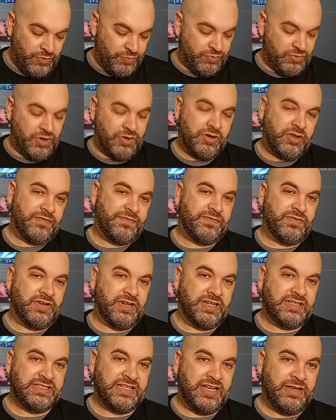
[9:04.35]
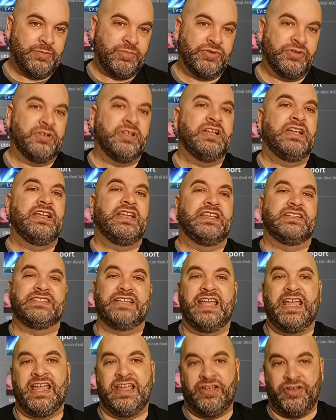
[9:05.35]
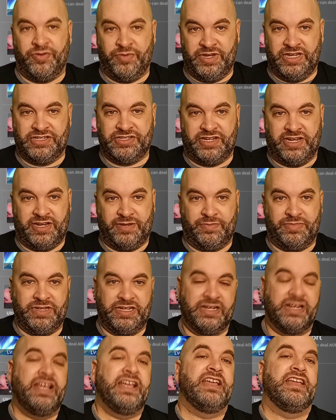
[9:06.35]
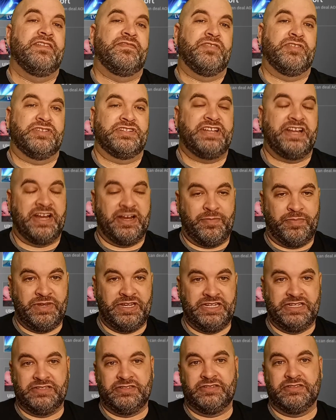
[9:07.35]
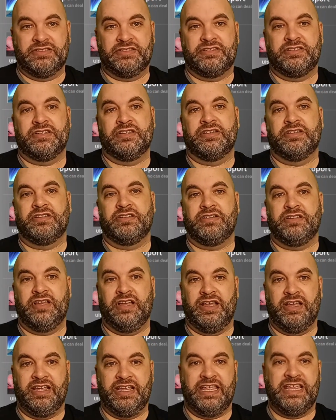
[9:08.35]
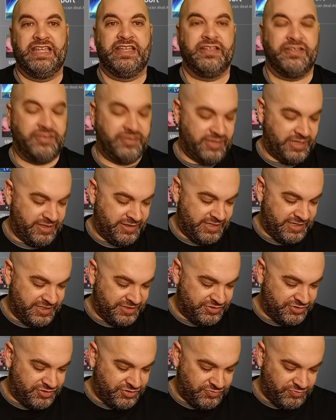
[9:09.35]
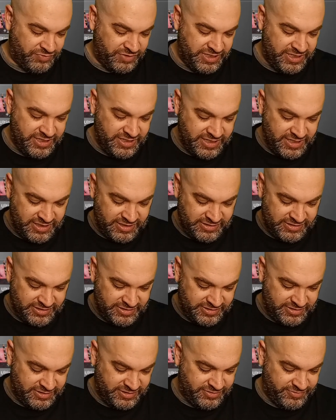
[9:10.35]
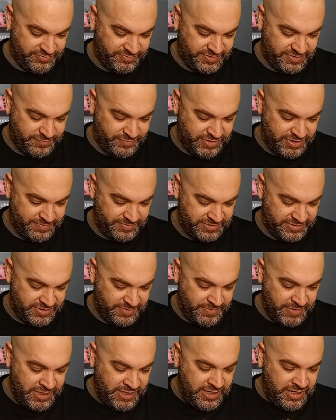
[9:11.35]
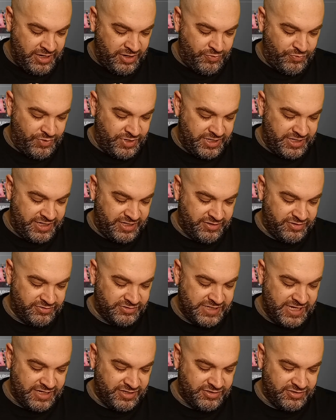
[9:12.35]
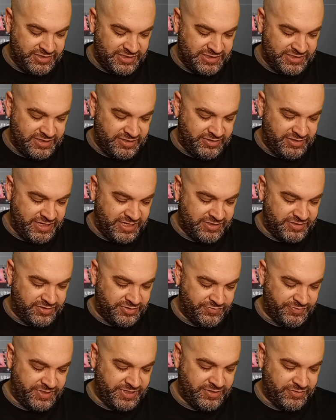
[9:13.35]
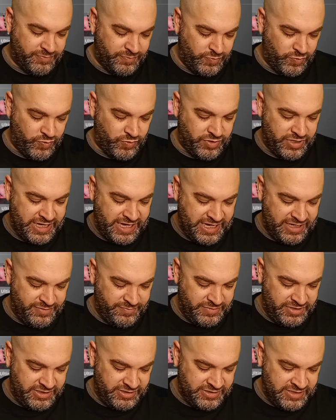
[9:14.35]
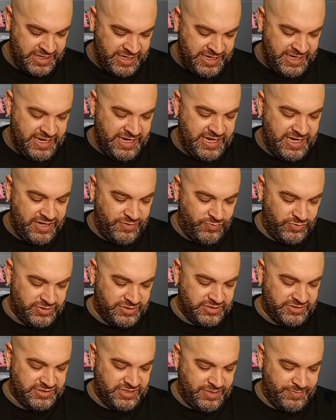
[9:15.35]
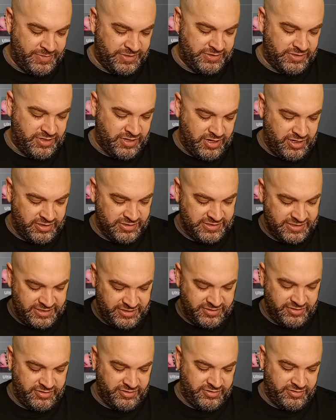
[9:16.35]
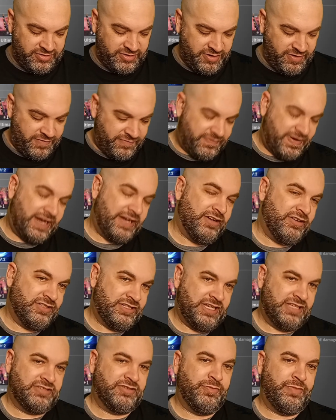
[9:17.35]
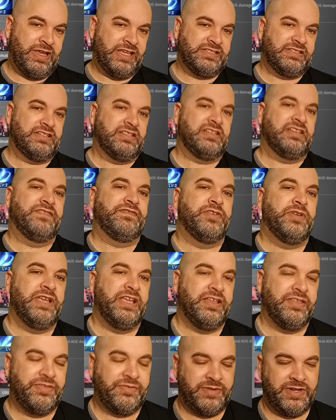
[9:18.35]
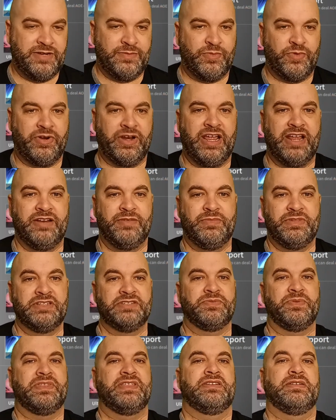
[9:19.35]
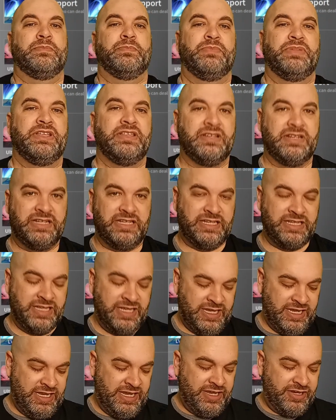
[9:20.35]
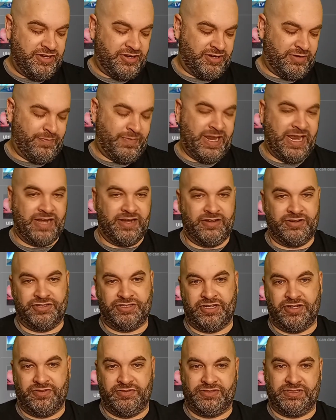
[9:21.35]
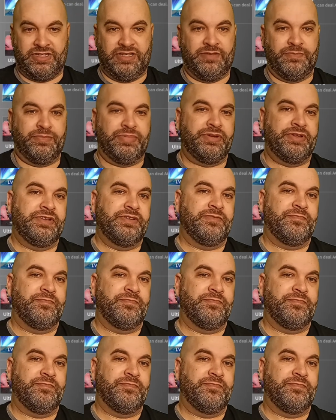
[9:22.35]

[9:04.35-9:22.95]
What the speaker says: Rhoda, for example, is an AoE champion. If your champions hit, I think it's 3 at it. Let's see here, we can pop this up. When a hero's energy skill hits 3 or more enemies, it will summon the Heartseeker fighter jet. So basically, if you hit 3 or more enemies with an ability, your commander shows up.